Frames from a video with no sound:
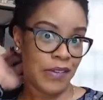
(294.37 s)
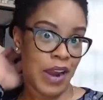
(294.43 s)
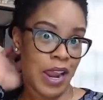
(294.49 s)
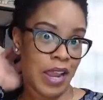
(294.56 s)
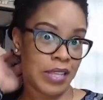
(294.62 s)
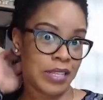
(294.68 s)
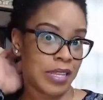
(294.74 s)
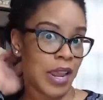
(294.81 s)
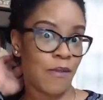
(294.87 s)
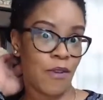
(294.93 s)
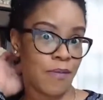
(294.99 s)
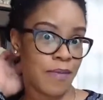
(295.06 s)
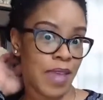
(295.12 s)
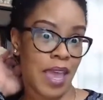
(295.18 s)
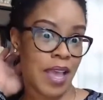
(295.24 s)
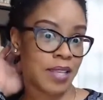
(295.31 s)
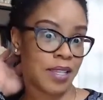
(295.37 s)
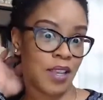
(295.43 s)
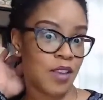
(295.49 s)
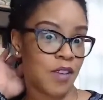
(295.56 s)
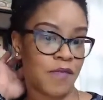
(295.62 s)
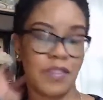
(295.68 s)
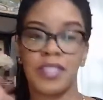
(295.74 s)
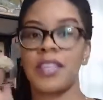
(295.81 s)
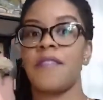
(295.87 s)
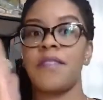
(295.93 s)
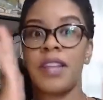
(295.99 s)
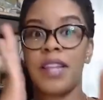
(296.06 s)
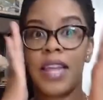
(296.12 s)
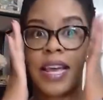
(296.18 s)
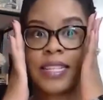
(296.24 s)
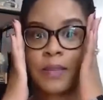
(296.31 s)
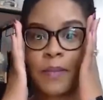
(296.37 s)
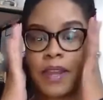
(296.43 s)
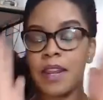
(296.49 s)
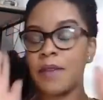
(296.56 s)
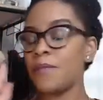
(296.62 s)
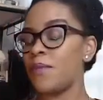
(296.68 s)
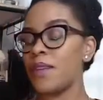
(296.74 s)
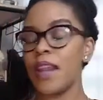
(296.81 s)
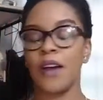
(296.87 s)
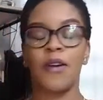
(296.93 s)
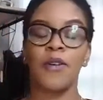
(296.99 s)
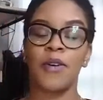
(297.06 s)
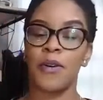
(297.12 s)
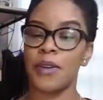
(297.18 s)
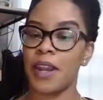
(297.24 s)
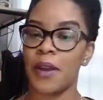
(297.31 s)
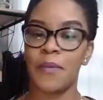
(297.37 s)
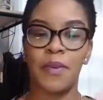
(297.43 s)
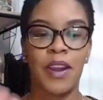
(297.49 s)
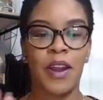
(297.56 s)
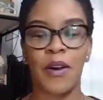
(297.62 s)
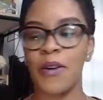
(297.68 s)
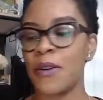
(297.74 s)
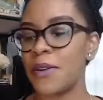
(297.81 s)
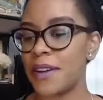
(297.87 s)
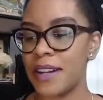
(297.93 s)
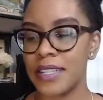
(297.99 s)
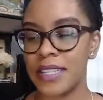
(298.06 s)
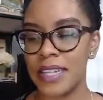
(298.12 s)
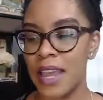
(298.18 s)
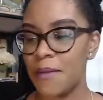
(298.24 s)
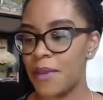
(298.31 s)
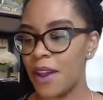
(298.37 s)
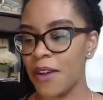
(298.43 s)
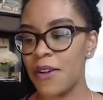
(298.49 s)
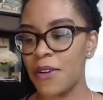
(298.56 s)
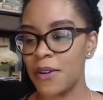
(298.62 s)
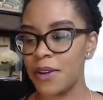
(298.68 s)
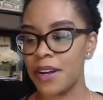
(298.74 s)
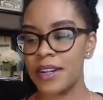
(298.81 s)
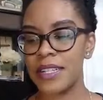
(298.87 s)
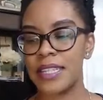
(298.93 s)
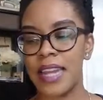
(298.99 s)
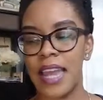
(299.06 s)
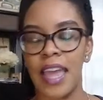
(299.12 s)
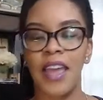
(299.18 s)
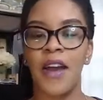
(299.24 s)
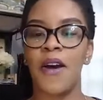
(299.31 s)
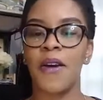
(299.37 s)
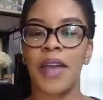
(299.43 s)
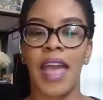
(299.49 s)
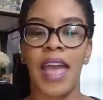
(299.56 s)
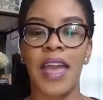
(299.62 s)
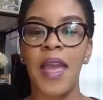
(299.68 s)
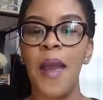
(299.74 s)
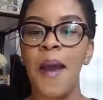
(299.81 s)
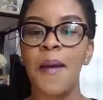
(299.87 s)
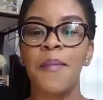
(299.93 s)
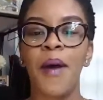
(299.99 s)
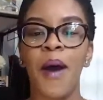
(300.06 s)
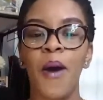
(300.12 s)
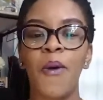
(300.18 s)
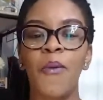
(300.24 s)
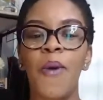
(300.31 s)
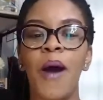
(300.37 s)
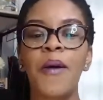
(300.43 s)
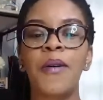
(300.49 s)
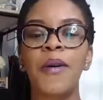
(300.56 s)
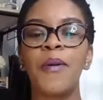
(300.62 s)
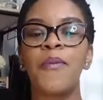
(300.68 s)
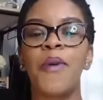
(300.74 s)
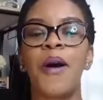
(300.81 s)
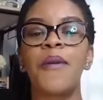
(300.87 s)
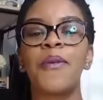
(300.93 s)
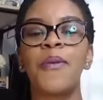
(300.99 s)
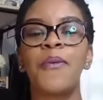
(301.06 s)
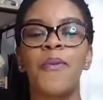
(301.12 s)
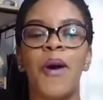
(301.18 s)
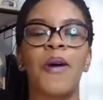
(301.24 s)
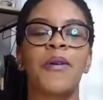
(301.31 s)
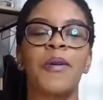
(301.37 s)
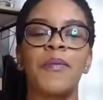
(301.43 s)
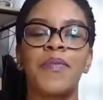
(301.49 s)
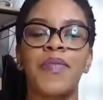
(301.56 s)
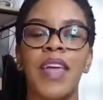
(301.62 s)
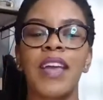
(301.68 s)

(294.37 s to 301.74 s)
right? So they won't be asking you for stuff in the last minute. We're not going to go there. We're not going to go there today. Okay. But welcome.